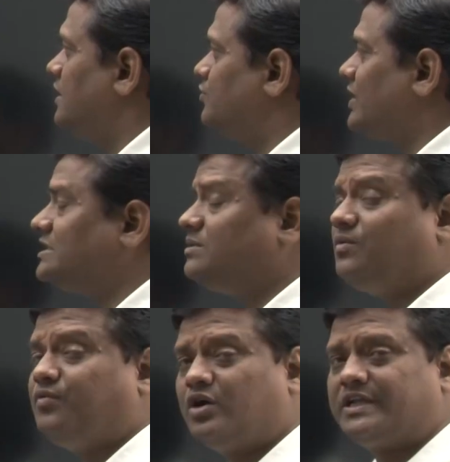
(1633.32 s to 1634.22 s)
Question number
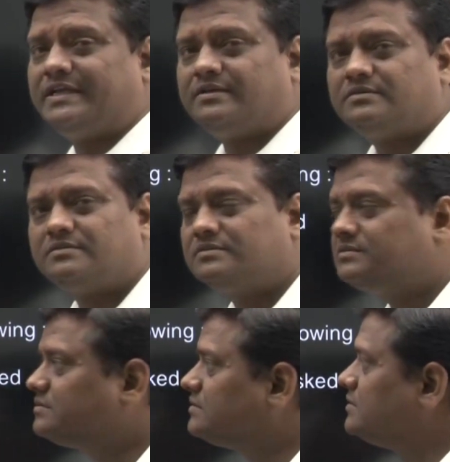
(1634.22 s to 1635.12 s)
40.
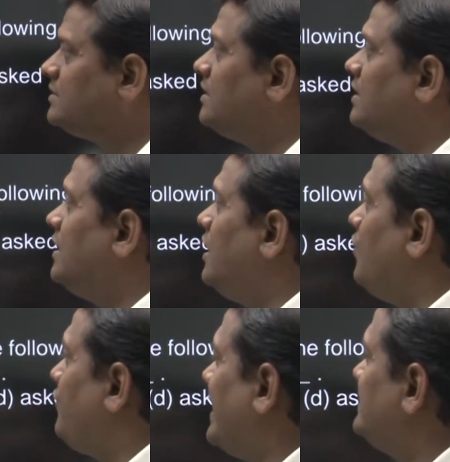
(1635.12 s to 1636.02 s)

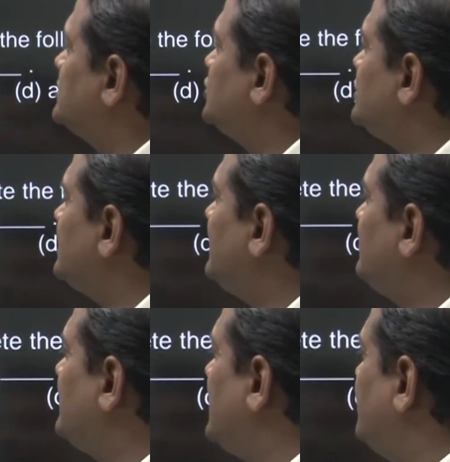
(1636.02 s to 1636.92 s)
Find the suitable
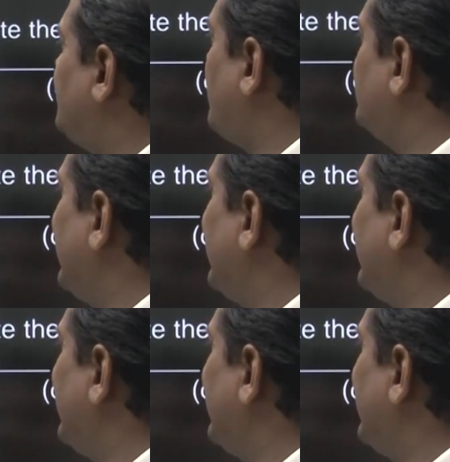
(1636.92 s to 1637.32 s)
word from the